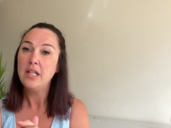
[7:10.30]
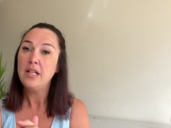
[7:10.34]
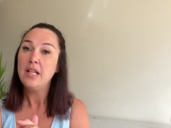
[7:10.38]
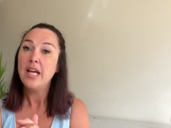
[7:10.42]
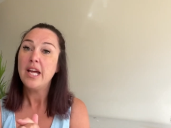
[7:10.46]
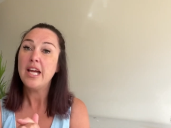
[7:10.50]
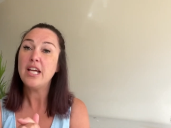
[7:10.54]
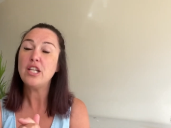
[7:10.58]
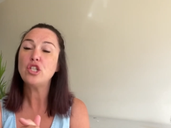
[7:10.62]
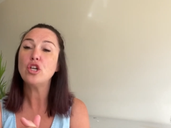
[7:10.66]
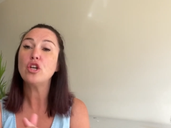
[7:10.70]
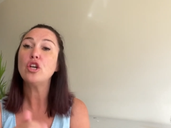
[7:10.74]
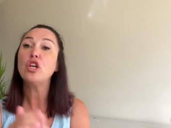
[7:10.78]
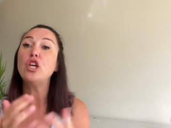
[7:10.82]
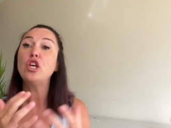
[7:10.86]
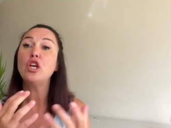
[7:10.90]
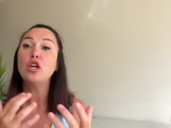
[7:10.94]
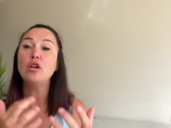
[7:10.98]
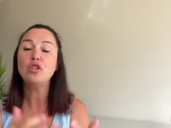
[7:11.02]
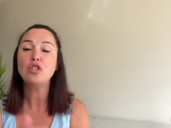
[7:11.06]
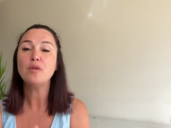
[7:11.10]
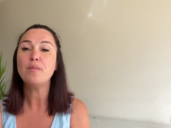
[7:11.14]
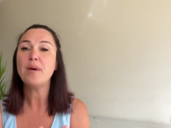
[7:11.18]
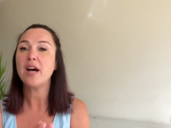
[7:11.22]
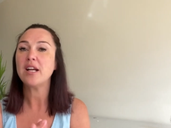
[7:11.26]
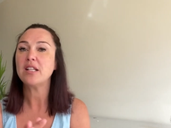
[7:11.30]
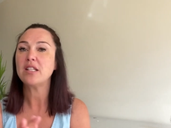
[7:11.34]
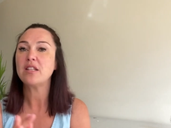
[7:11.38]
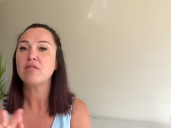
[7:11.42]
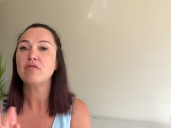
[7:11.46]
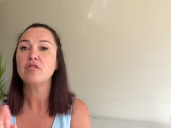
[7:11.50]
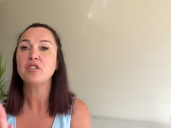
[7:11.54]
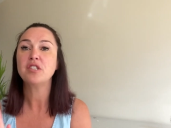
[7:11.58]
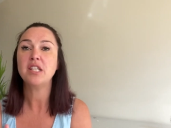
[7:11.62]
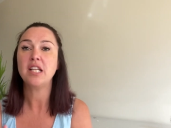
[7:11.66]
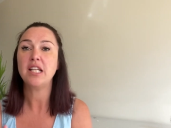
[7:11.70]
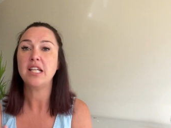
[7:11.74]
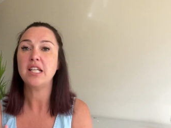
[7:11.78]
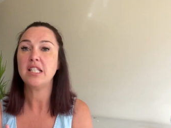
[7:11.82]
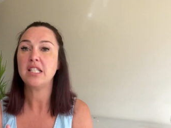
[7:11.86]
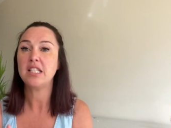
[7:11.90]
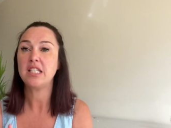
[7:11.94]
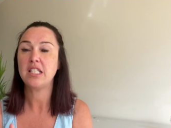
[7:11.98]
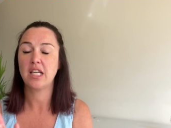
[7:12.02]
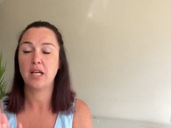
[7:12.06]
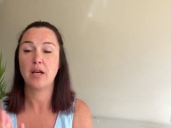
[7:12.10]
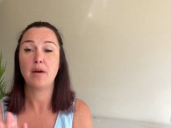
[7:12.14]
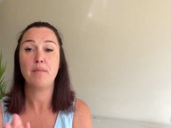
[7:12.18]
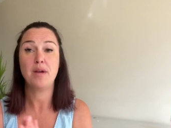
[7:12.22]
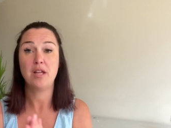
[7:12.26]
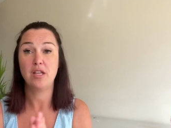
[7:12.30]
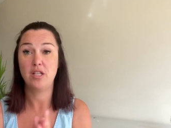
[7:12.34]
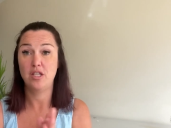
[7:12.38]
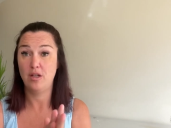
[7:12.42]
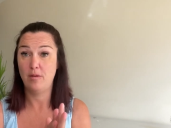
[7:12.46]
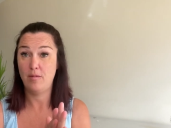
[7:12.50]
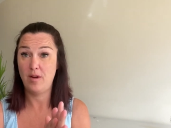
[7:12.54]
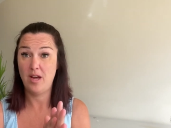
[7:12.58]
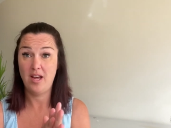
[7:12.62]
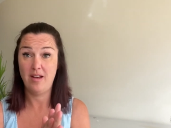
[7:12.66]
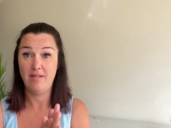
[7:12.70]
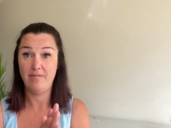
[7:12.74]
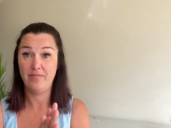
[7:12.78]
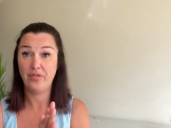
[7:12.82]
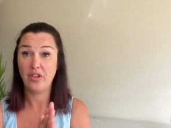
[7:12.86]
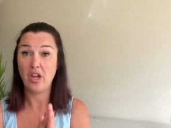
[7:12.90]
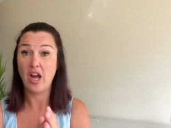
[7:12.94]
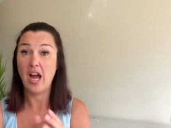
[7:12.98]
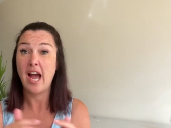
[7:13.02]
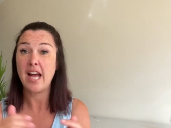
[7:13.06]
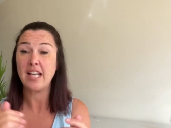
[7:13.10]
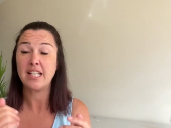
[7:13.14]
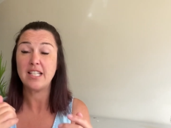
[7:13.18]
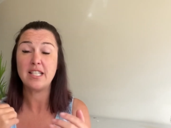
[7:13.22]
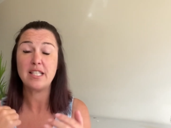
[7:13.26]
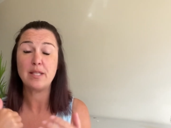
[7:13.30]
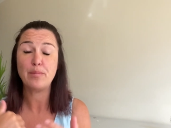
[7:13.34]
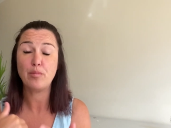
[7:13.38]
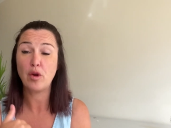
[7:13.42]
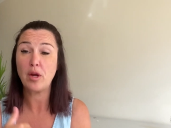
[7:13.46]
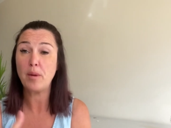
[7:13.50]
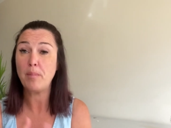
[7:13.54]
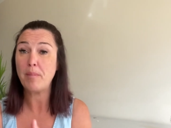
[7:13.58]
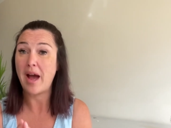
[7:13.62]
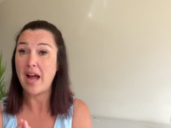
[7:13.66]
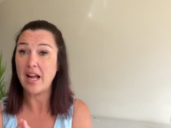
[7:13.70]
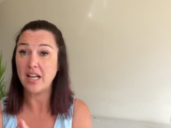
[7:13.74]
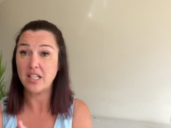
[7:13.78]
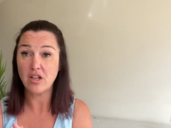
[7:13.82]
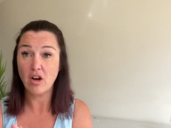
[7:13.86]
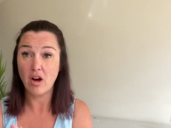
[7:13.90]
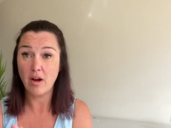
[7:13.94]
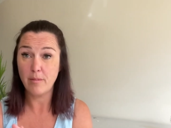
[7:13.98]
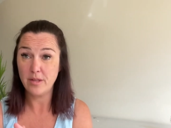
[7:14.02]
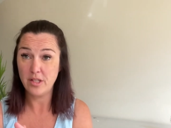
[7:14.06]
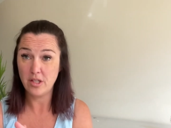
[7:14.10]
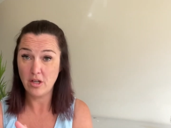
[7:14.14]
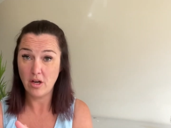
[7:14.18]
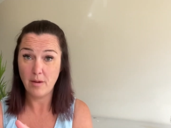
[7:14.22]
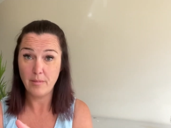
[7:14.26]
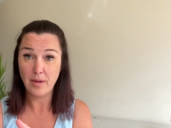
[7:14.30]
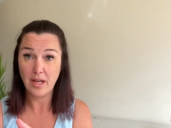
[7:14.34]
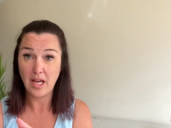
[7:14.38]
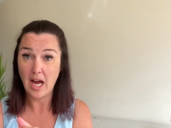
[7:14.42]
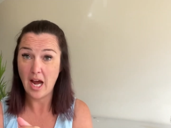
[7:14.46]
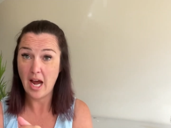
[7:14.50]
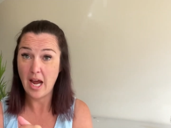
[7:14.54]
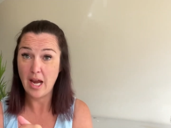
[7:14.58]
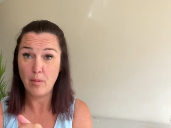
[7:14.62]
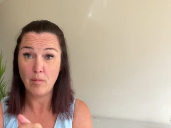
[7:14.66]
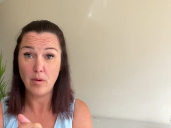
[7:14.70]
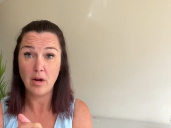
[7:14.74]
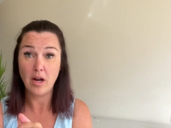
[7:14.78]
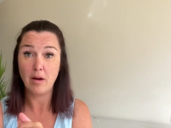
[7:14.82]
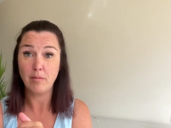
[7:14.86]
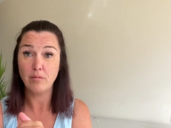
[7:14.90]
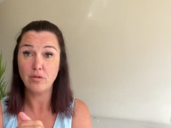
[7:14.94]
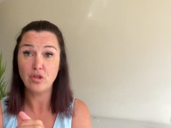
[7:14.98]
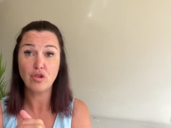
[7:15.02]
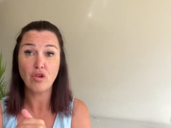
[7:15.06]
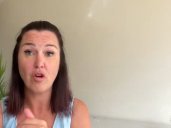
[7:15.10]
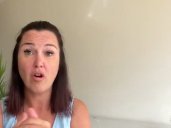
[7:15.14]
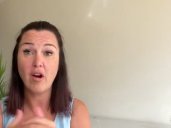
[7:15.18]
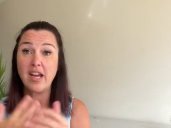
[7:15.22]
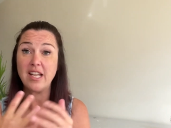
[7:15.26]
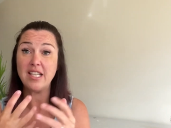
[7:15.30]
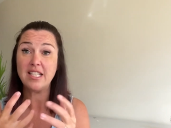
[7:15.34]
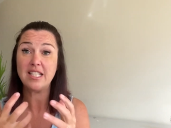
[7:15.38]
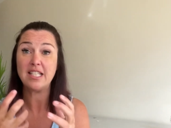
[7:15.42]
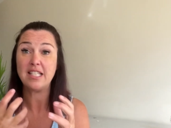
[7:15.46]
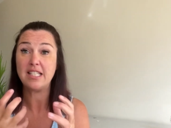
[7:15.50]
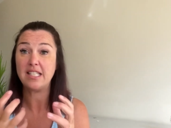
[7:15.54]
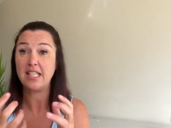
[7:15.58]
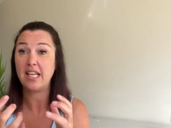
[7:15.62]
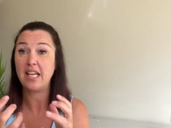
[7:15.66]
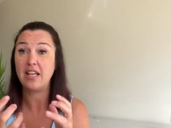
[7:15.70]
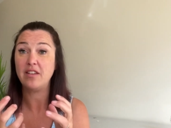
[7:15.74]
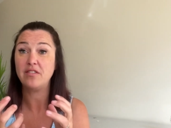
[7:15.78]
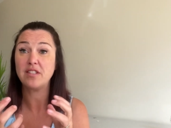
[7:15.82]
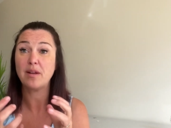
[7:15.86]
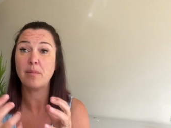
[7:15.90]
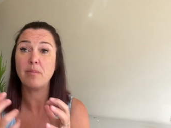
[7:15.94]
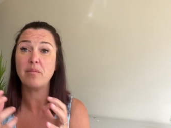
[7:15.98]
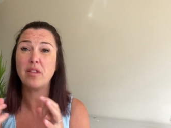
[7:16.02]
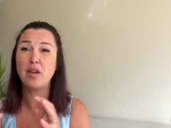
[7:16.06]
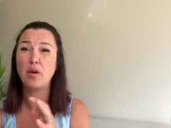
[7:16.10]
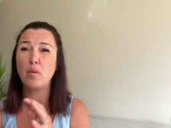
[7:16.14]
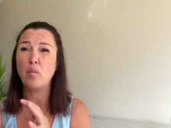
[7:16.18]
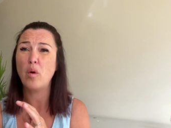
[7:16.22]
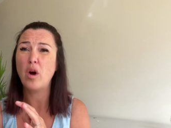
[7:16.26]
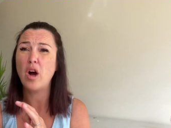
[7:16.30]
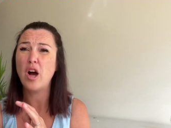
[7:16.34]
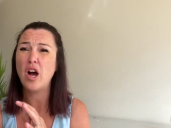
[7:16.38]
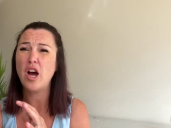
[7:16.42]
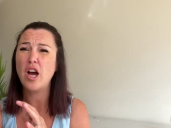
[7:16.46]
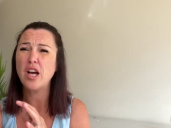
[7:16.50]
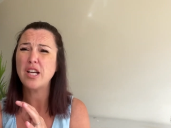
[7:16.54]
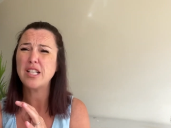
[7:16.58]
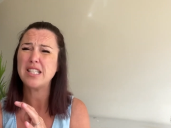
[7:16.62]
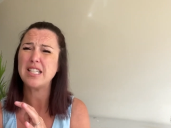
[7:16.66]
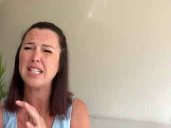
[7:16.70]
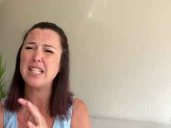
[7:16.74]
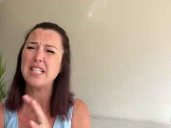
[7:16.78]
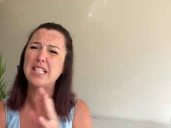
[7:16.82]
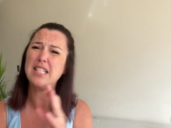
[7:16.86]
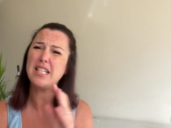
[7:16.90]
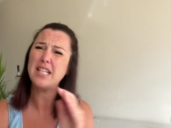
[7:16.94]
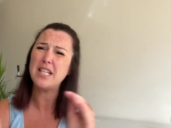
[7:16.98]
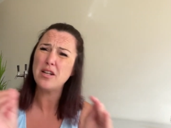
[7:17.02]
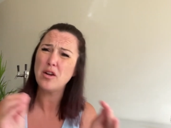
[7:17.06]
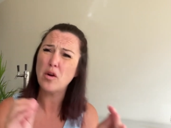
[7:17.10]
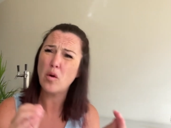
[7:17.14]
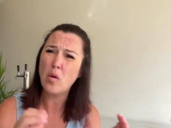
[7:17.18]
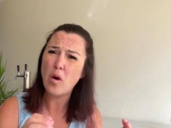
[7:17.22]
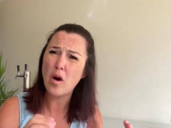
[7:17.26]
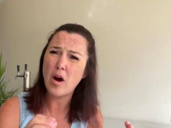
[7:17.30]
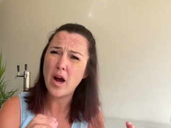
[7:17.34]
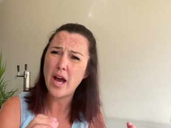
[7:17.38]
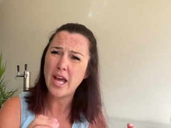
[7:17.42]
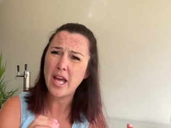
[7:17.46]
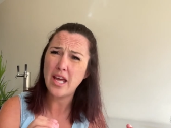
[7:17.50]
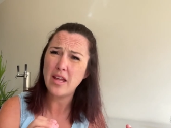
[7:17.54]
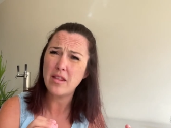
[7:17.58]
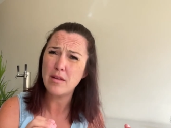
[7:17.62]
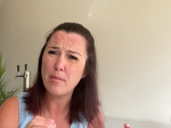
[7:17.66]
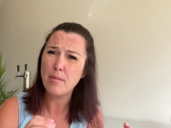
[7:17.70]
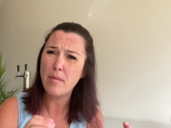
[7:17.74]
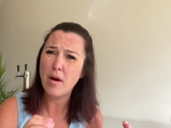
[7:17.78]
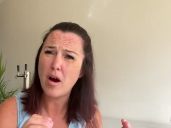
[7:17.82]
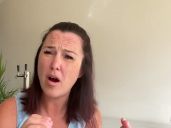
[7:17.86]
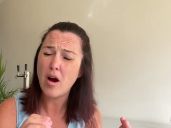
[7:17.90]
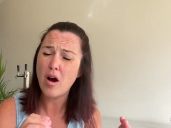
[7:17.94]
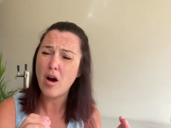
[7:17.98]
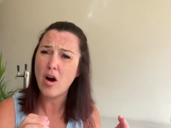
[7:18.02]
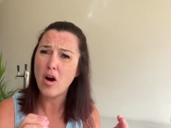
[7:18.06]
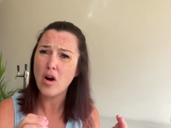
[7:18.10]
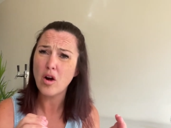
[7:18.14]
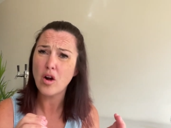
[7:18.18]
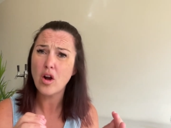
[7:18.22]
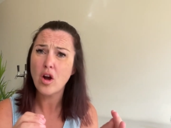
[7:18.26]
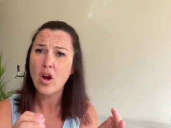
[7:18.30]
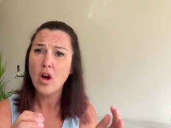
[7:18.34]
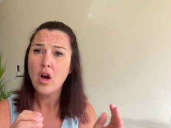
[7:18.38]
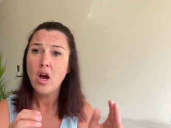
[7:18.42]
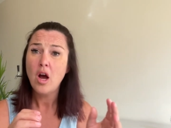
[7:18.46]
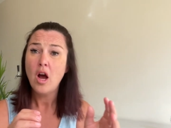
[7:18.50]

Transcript: It took huge amounts of resilience to commit to it. I had to spring back time and time again when I'm trying to see if something worked and it didn't quite hit the mark.